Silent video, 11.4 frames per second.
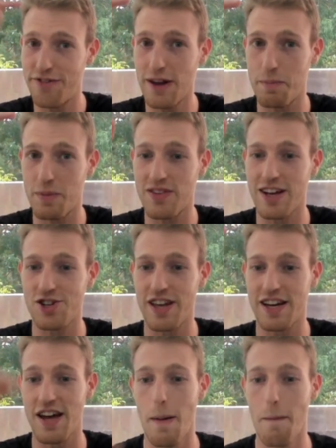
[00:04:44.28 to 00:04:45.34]
such
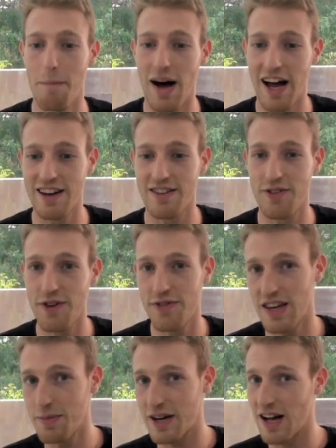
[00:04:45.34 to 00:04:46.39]
that minus
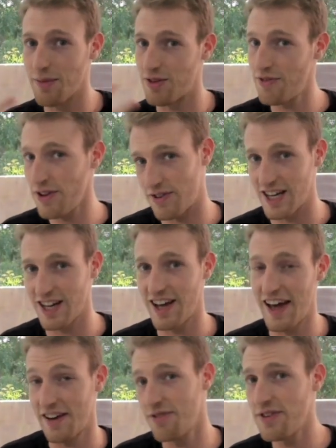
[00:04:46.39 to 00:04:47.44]
50 becomes 50
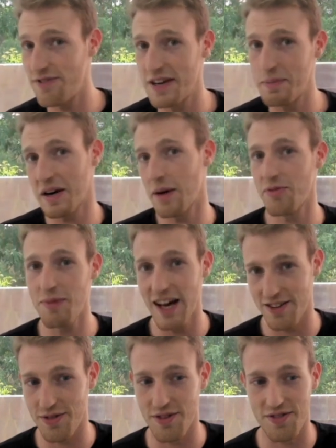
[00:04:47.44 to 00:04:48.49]
and 50 becomes
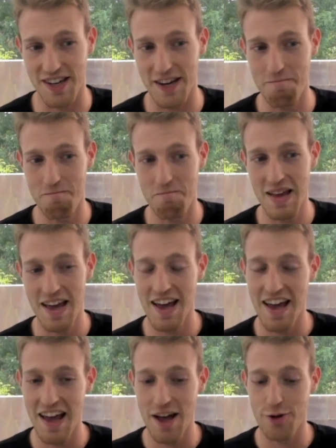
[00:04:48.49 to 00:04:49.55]
minus 50?
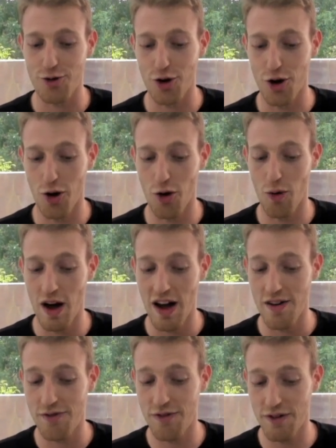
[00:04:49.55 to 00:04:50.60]
So
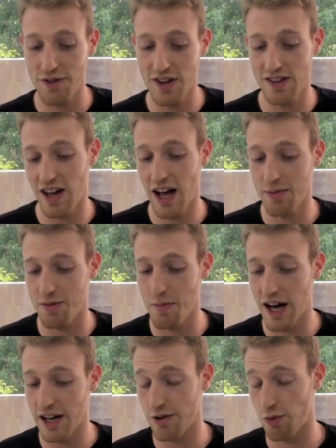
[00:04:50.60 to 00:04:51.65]
50 times
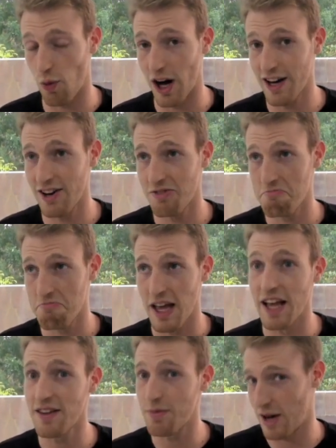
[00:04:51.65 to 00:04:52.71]
minus 1
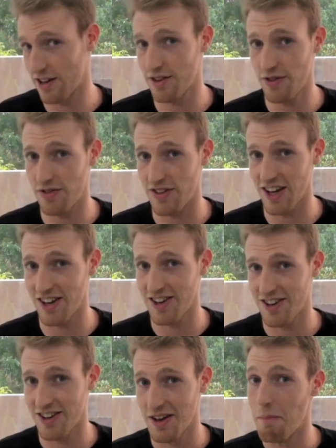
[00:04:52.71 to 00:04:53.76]
is minus 50.
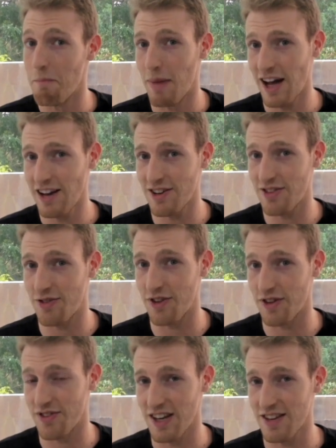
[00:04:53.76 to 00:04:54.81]
Minus
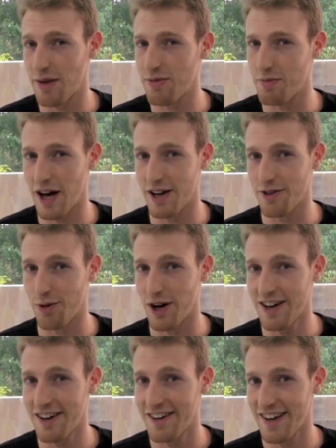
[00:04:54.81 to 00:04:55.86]
50 times minus
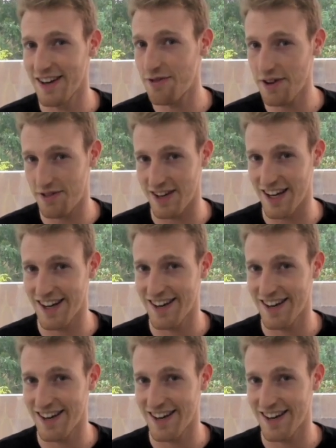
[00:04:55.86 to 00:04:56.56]
1 is 50.